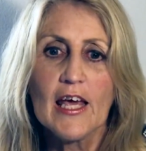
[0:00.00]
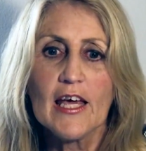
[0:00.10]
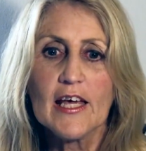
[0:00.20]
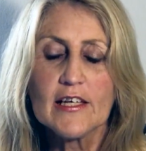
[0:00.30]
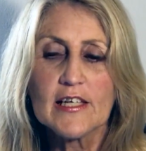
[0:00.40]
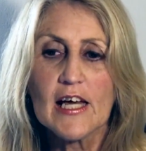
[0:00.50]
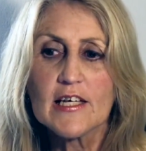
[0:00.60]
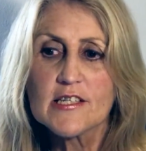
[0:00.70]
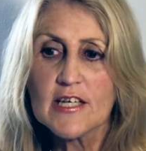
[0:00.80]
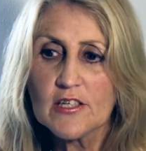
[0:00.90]
And
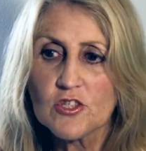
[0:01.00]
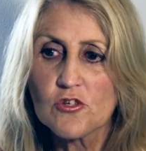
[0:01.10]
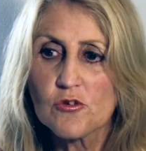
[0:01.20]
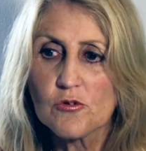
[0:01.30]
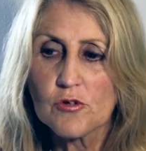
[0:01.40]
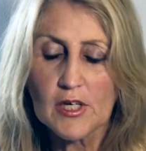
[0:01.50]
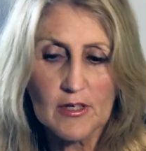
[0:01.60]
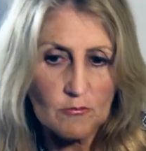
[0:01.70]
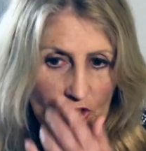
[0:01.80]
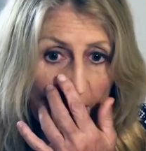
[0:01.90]
I said to
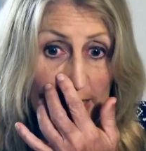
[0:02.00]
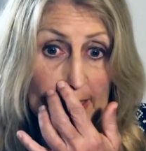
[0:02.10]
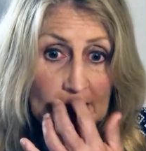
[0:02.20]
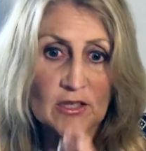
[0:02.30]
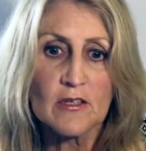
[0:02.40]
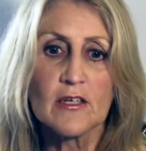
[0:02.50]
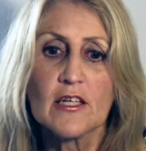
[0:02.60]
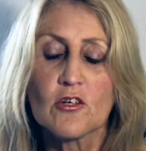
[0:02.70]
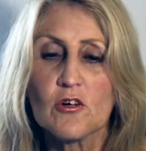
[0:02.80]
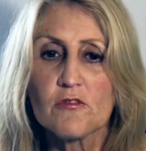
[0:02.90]
Jane
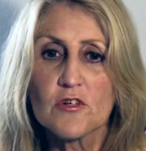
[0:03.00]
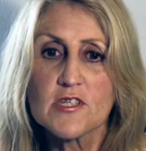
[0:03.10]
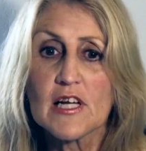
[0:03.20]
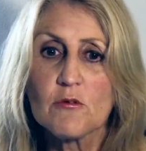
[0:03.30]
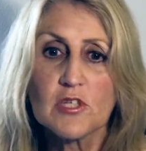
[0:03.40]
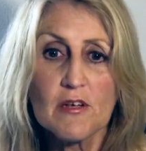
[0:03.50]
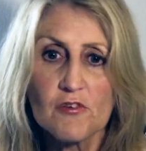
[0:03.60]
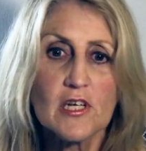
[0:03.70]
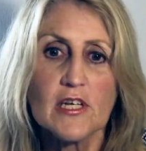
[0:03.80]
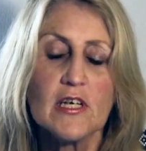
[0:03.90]
at the conference that I would
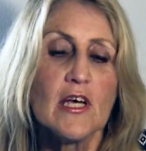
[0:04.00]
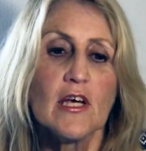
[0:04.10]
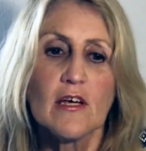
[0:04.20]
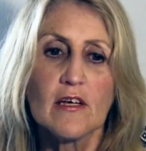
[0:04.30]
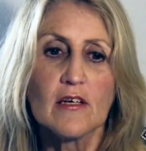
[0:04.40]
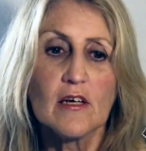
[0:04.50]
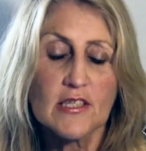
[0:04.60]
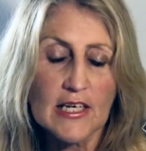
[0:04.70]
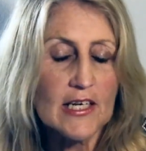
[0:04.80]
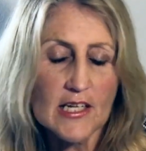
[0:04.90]
definitely, I
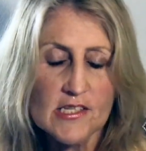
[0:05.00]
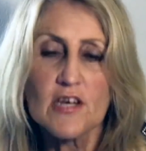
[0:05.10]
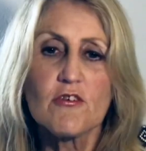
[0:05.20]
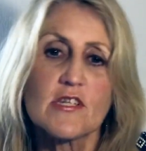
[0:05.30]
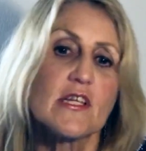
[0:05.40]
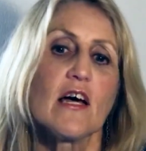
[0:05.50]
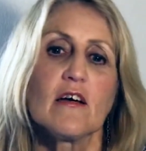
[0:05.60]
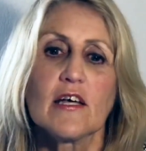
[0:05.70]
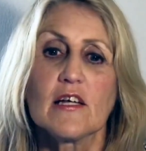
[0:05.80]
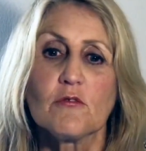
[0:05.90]
was going to get serious now,
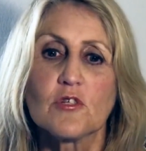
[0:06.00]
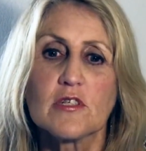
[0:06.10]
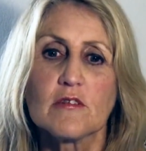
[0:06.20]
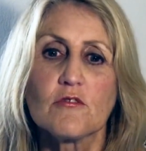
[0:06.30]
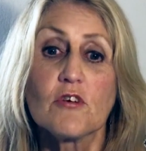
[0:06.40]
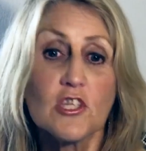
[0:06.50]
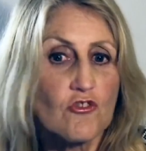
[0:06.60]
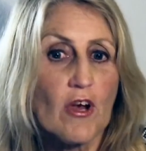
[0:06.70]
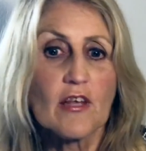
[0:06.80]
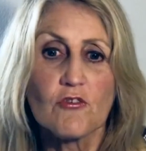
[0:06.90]
and I would
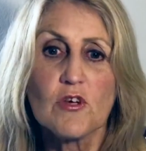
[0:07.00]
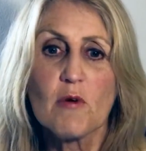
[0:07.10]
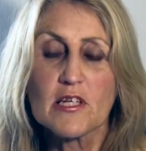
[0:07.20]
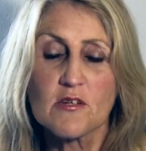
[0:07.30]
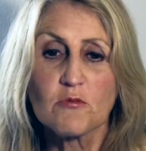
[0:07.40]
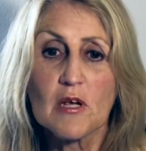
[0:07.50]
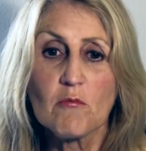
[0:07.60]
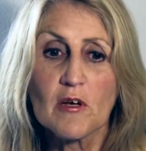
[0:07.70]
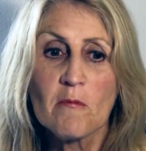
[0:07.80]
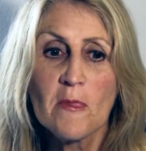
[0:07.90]
reach rank 3 by
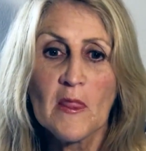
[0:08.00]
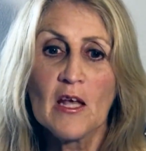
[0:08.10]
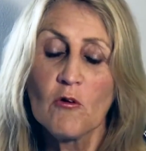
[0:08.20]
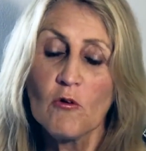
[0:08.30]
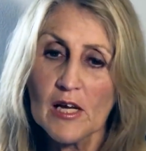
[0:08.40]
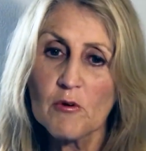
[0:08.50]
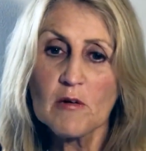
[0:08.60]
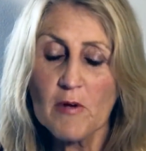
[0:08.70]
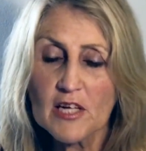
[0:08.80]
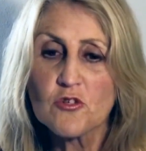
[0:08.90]
September. Well, I
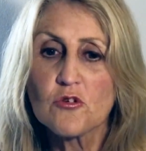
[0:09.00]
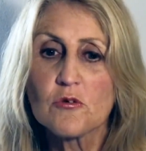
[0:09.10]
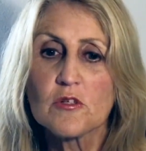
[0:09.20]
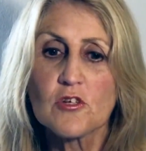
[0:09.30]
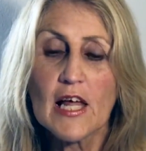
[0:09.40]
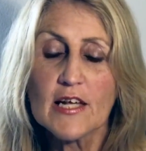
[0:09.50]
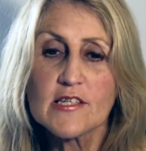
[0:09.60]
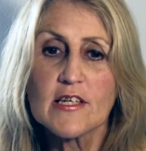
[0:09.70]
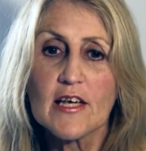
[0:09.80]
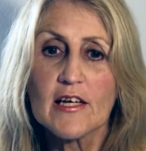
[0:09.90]
went back to
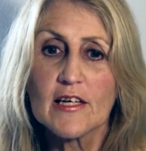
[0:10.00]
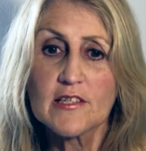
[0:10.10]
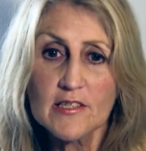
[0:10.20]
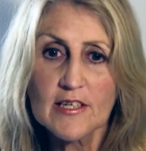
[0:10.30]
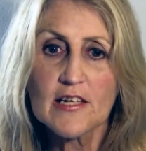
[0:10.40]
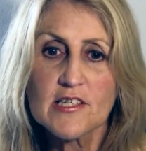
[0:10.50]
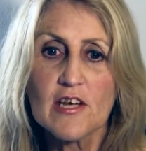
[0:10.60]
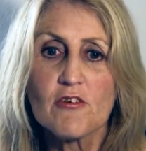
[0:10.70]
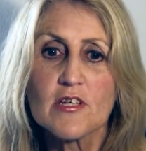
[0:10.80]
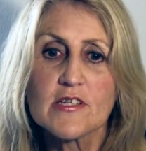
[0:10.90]
Knysna, and I did get
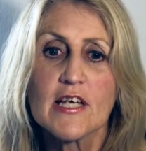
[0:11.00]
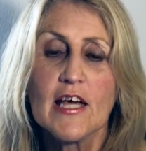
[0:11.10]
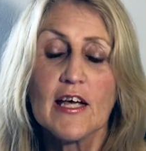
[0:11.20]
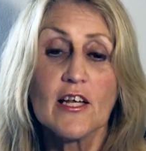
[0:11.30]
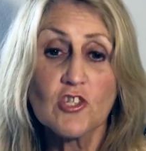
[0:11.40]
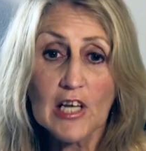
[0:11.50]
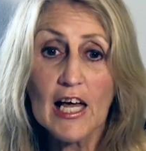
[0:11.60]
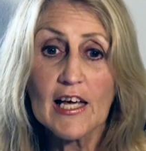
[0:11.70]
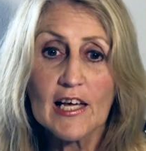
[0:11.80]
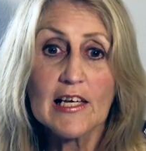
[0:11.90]
serious. In
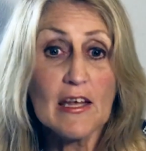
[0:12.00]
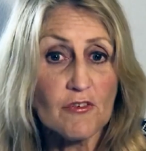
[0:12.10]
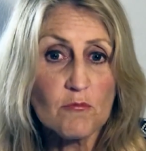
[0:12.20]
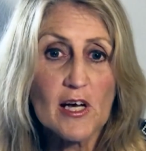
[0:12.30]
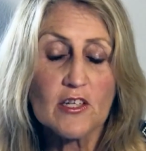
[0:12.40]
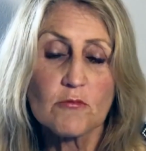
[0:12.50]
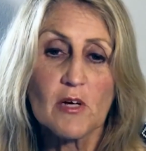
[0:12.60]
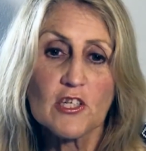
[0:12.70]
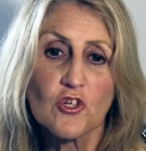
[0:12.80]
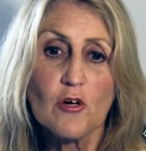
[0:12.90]
July, I left
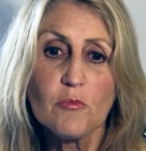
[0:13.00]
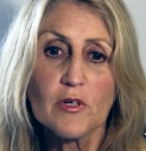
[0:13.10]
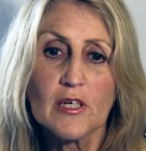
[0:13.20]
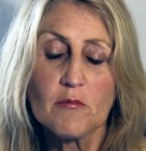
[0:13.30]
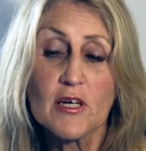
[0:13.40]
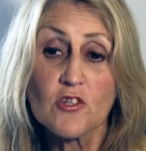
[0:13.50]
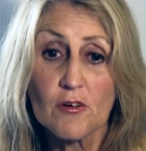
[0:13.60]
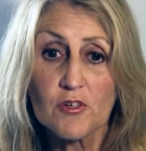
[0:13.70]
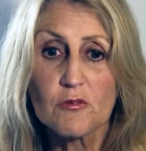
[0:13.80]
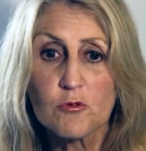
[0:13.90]
my job. I was
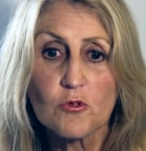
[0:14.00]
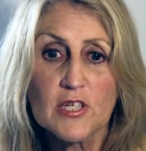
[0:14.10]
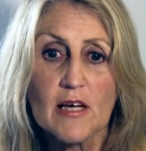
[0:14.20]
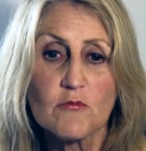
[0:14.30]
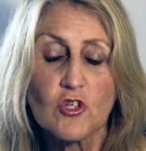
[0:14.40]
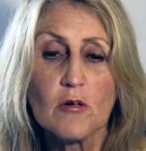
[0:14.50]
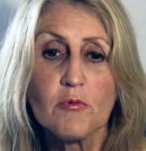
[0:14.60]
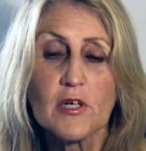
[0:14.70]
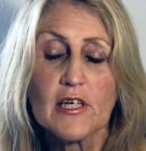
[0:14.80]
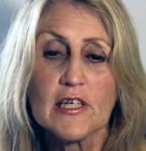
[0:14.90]
offered a full-time
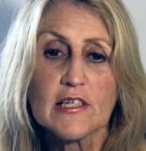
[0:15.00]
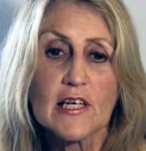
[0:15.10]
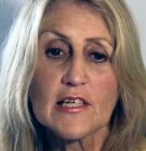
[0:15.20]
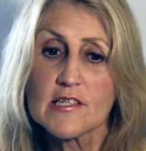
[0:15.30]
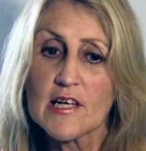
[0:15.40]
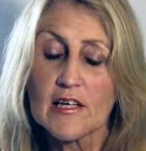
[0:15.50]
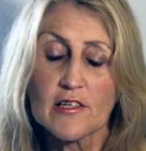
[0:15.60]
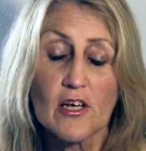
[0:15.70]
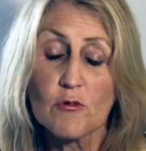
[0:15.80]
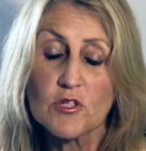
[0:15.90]
job, and I
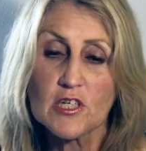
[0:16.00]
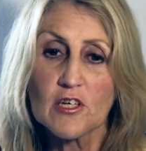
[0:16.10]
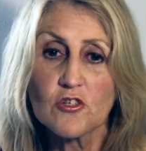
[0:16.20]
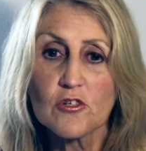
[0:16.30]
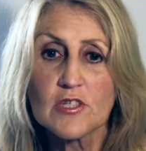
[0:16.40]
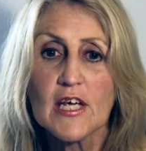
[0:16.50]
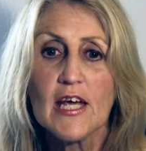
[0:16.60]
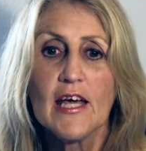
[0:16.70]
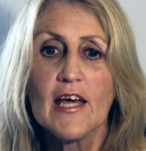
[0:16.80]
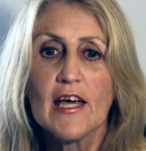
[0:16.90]
decided no, I wasn't going to do it.
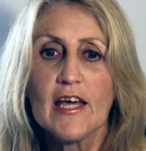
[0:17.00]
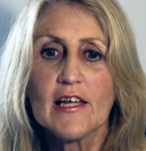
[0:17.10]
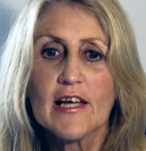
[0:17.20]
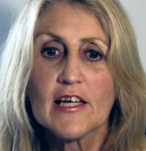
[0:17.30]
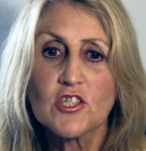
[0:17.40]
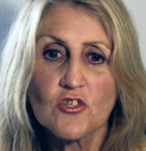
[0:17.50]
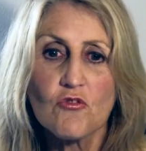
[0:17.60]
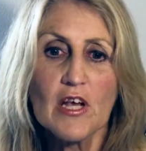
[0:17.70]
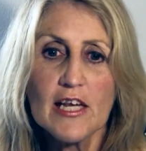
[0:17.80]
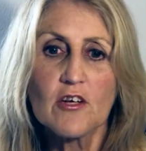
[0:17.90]
And I just
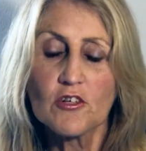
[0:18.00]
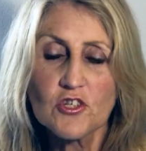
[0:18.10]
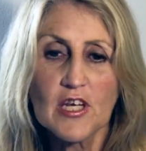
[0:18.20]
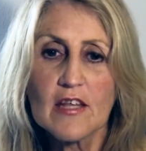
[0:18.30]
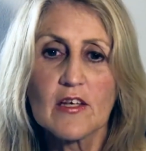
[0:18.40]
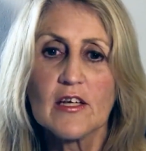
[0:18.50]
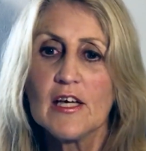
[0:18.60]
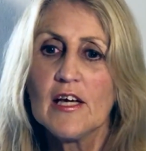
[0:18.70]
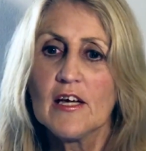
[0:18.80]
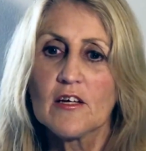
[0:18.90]
really got
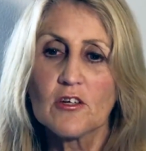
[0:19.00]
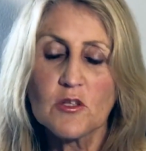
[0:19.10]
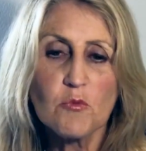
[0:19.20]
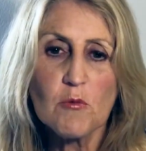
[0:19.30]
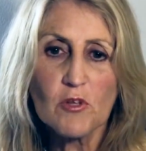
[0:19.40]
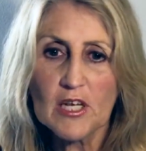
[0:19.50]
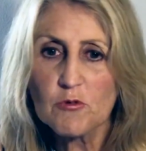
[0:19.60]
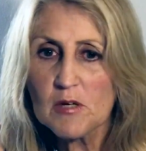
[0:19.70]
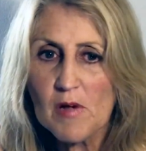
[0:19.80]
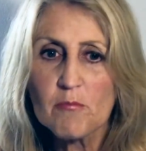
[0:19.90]
the people that
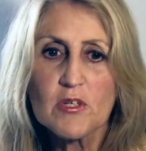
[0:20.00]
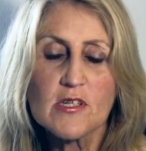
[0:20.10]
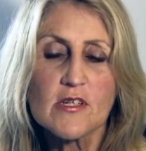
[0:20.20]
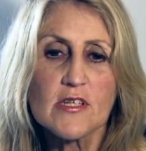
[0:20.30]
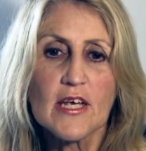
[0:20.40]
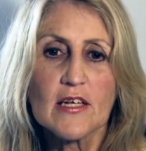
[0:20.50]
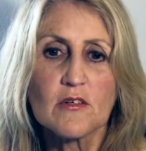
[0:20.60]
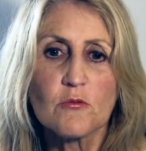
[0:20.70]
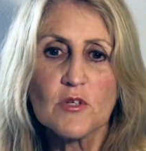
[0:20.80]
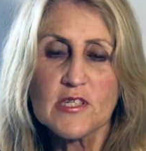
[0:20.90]
were in my business,
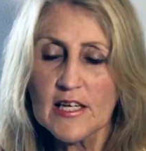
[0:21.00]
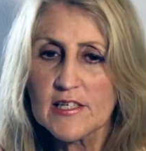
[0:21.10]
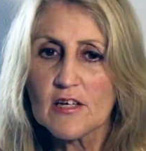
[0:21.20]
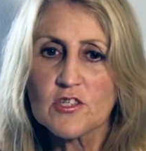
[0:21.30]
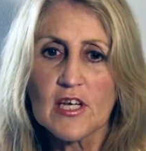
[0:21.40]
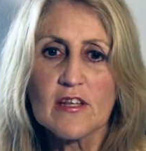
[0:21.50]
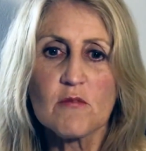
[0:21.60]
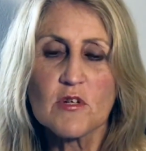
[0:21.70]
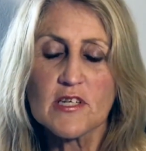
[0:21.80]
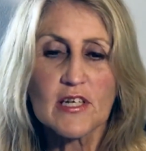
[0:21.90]
and we sat down together
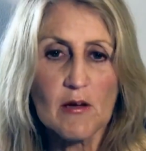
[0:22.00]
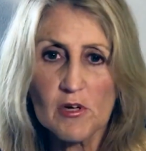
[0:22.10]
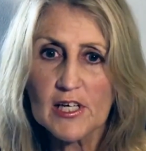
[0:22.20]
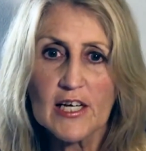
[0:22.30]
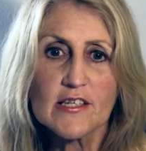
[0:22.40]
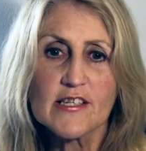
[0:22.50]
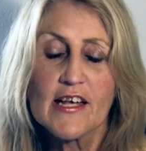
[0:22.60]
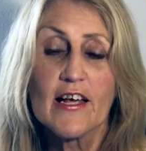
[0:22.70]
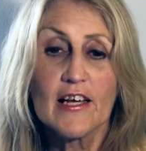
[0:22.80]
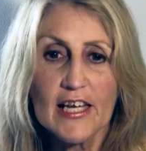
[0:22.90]
and we said, come on guys,
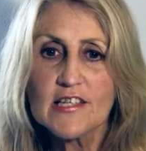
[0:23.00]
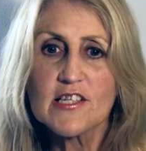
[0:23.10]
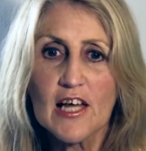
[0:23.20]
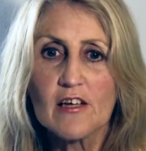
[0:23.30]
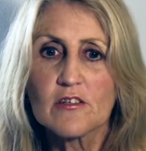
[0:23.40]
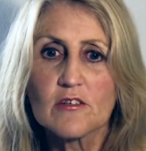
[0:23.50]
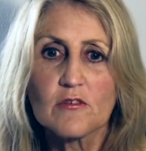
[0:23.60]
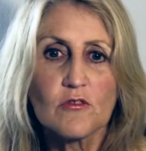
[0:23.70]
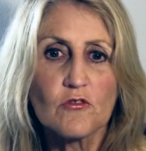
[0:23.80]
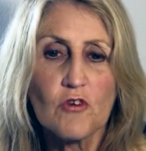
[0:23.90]
let's now
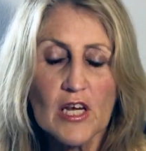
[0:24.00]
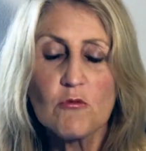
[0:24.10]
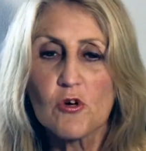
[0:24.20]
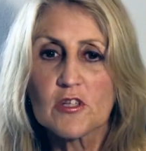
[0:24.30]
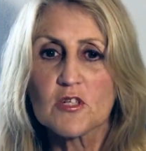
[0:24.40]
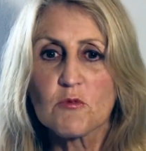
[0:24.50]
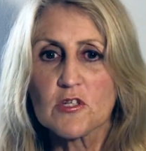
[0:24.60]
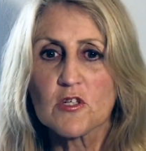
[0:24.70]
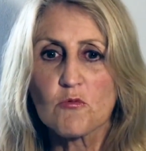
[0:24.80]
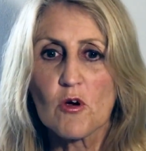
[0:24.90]
really work this
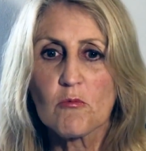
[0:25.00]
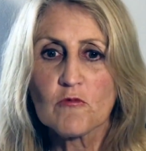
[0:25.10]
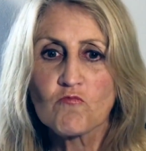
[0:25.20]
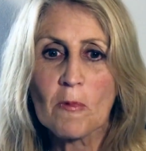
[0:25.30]
business properly.